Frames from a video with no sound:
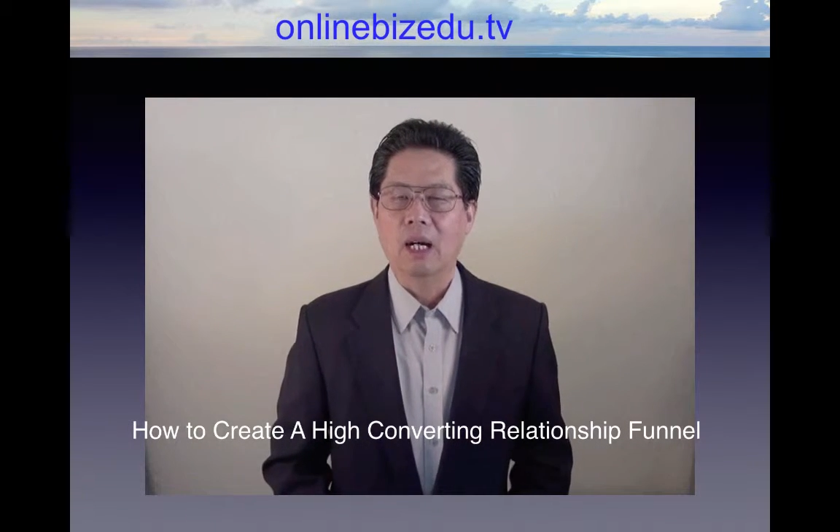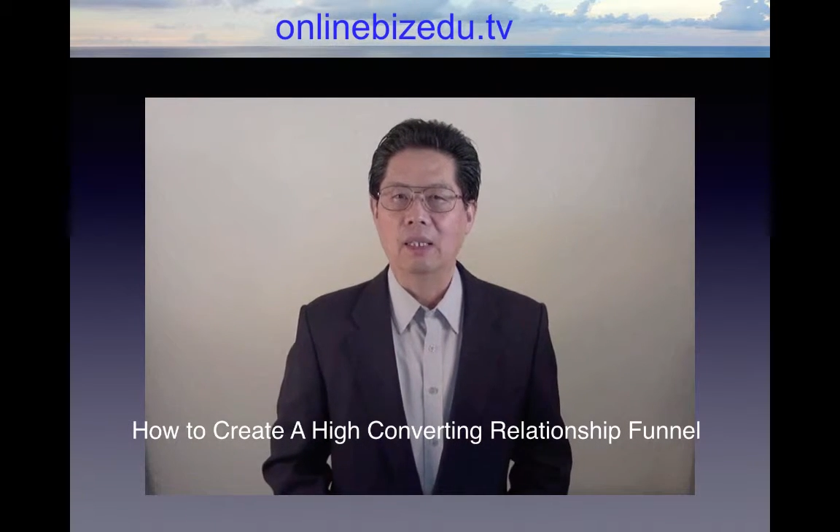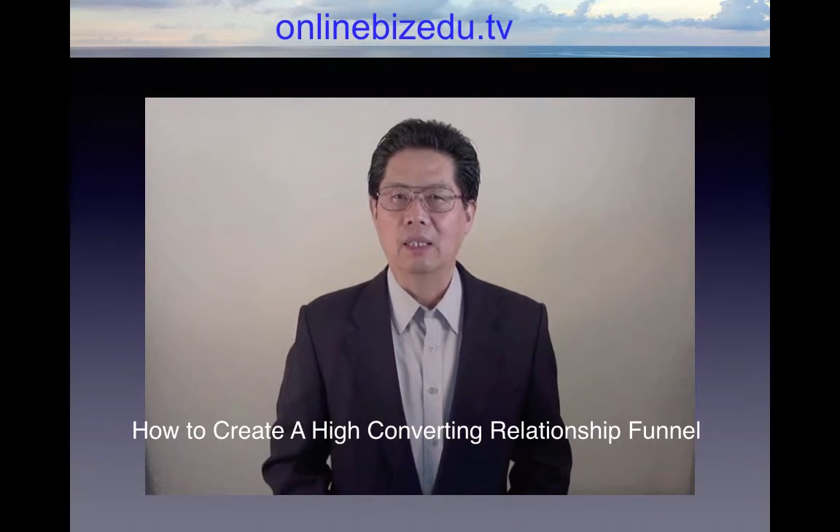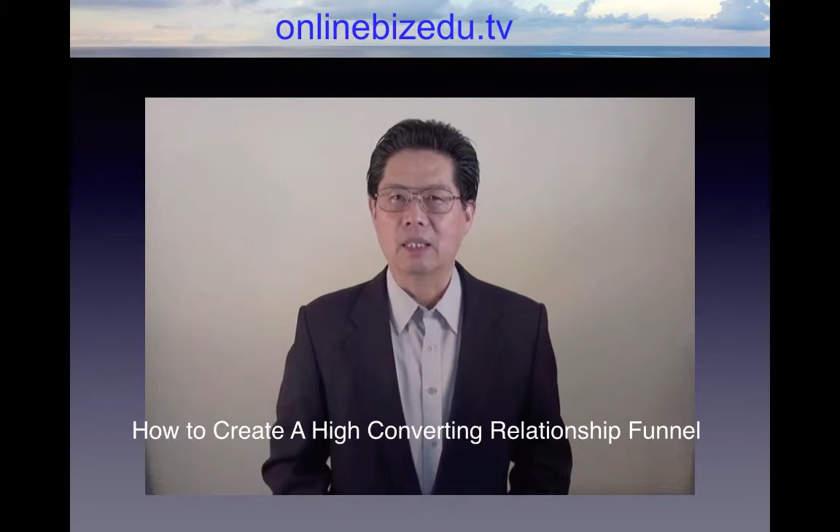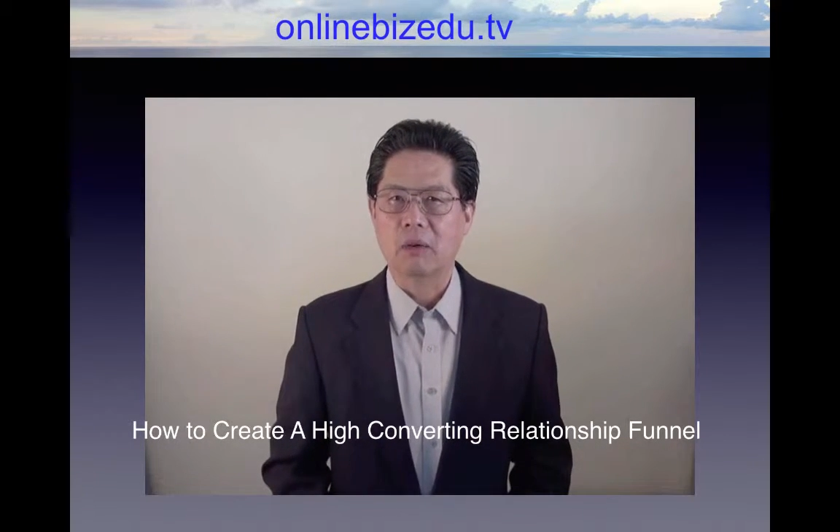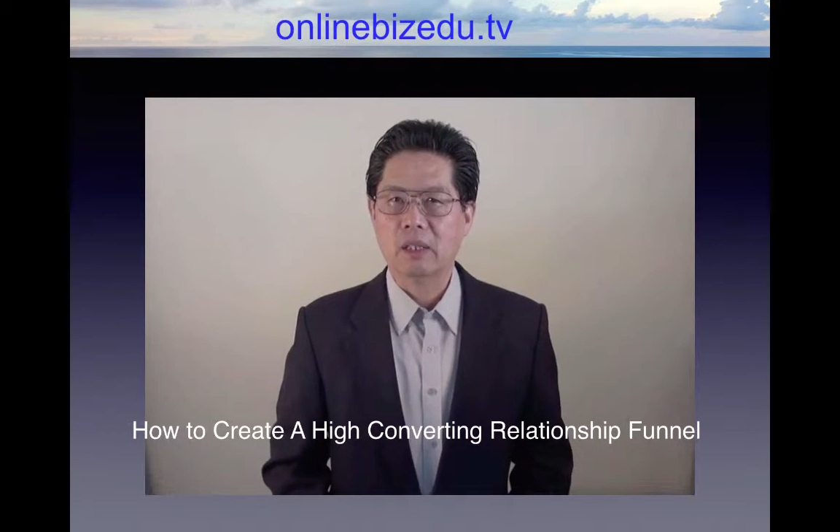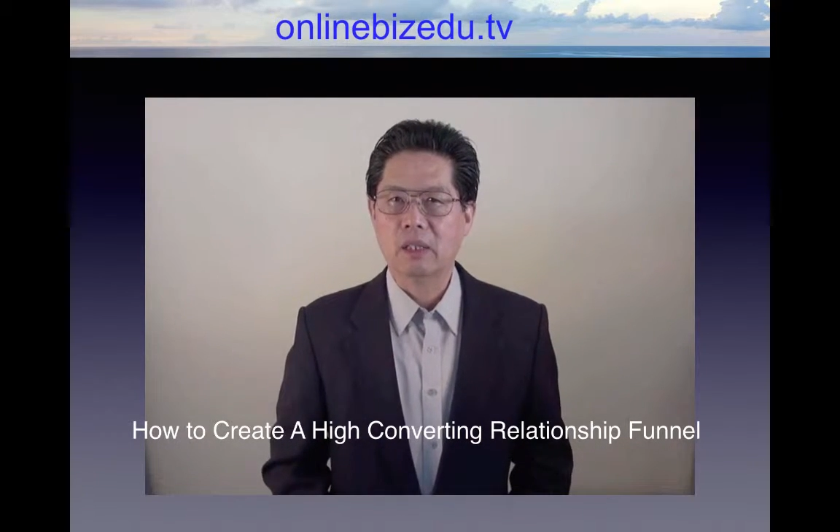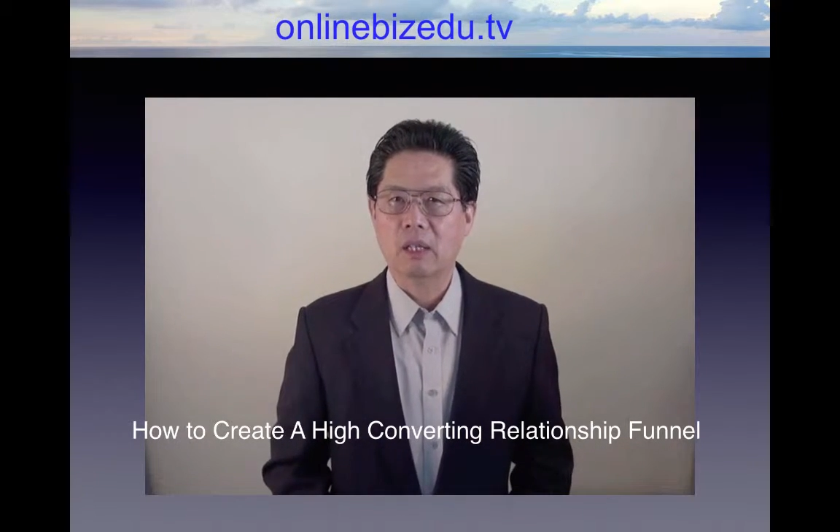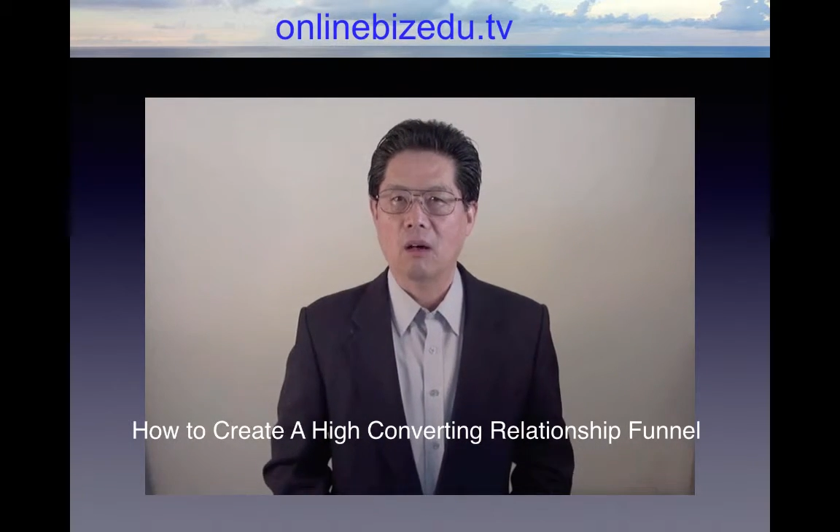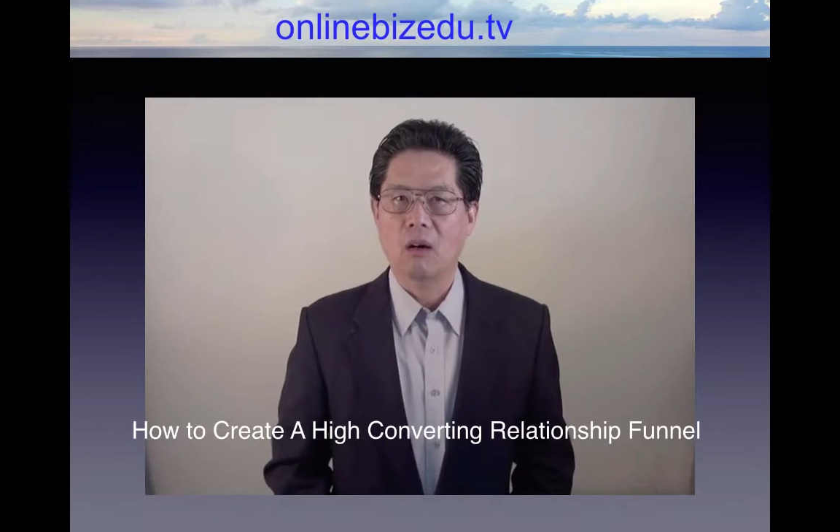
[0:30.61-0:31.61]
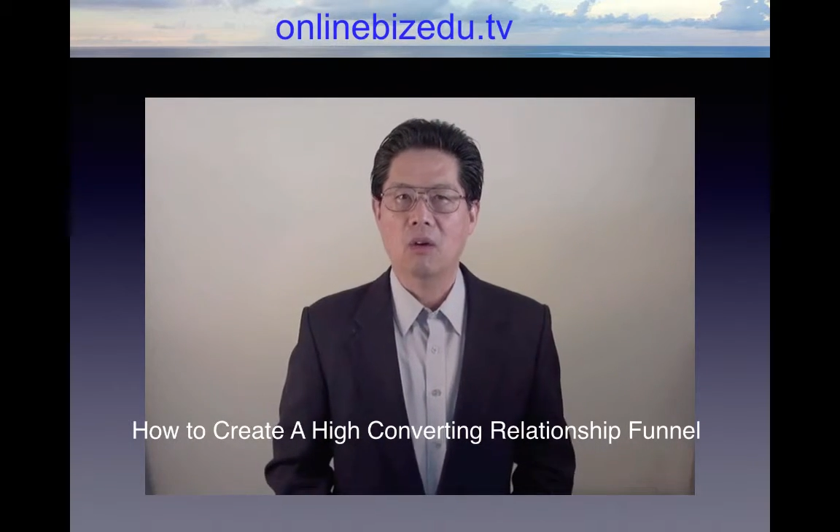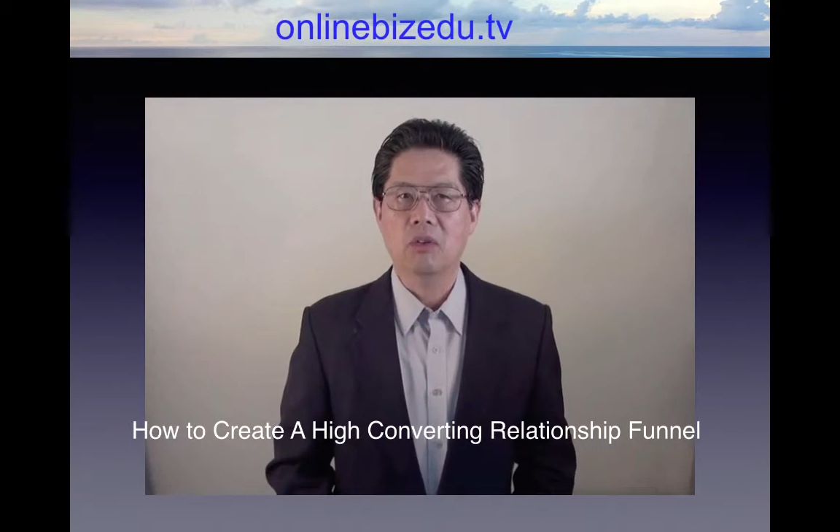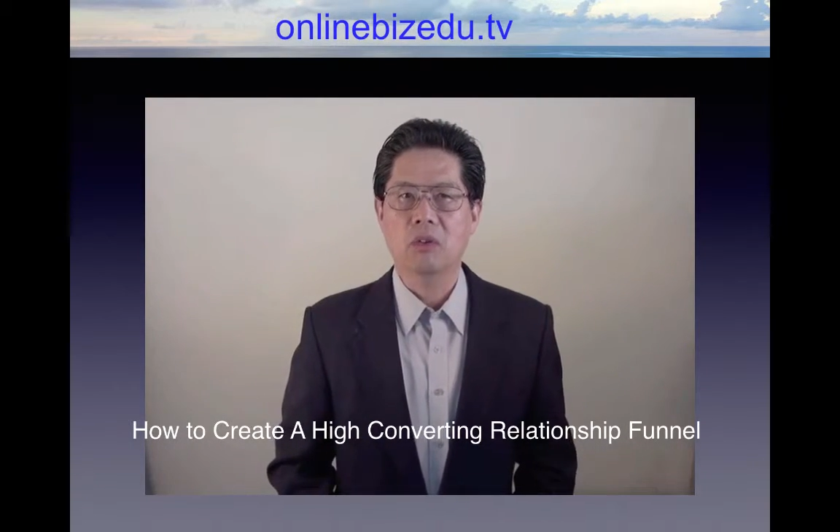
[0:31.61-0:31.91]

and directed all